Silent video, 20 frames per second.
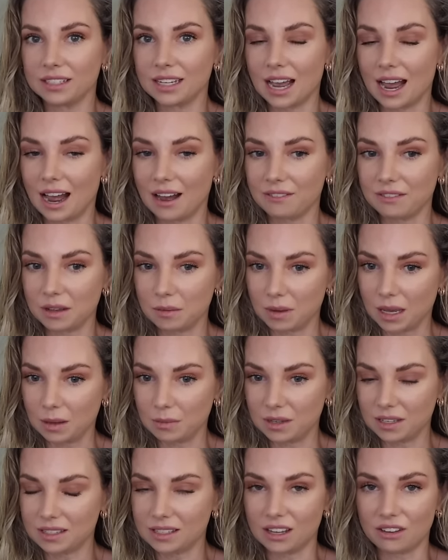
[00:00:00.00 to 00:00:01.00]
to having
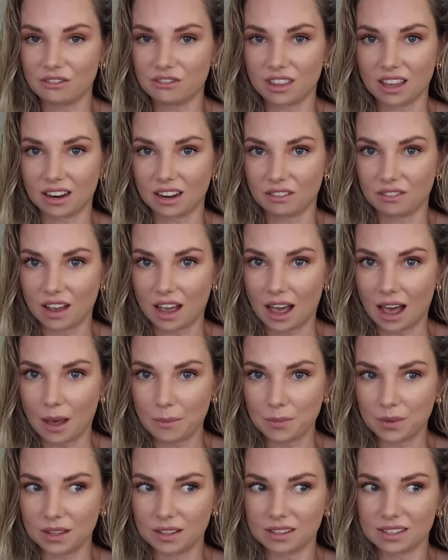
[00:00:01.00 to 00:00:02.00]
babies, if that ever
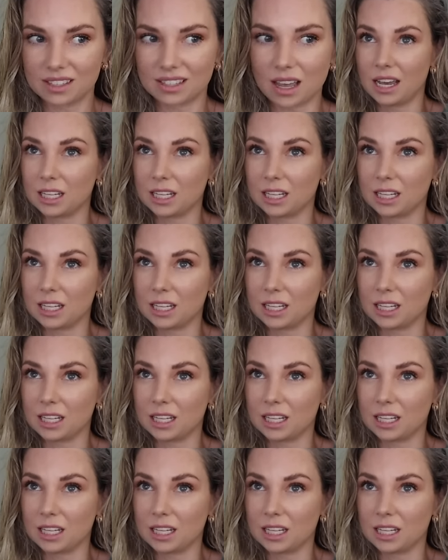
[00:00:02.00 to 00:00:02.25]
happens,